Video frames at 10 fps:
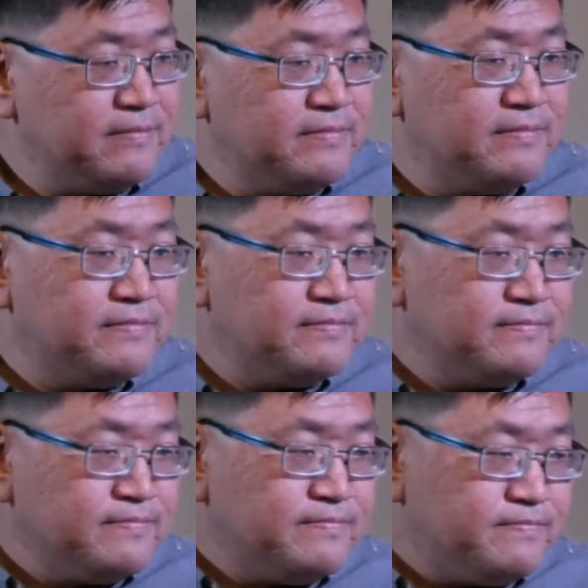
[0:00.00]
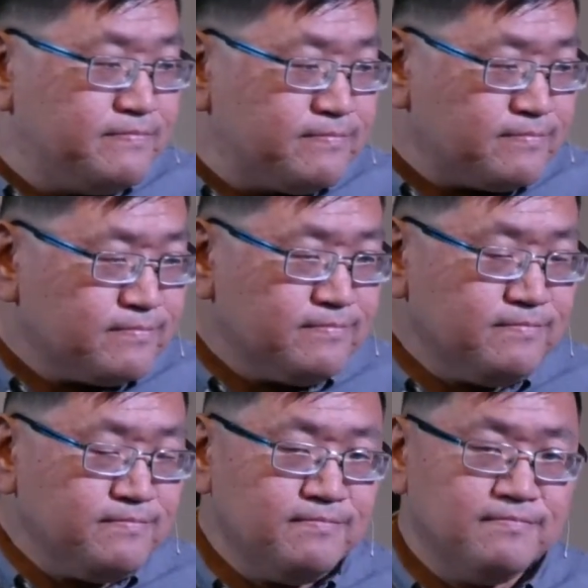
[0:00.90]

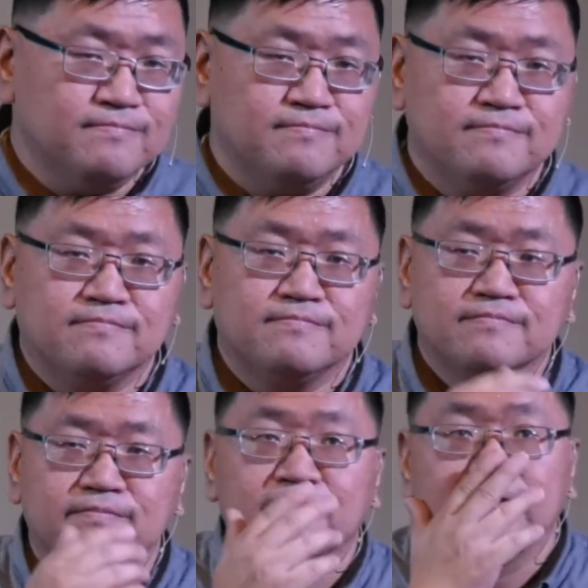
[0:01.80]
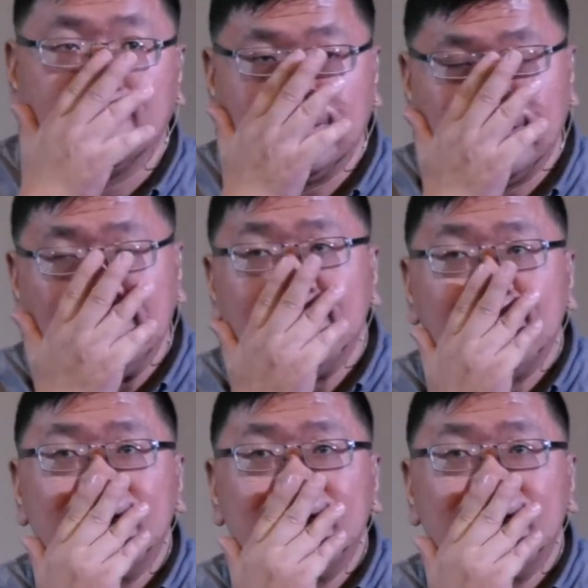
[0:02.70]
(silence)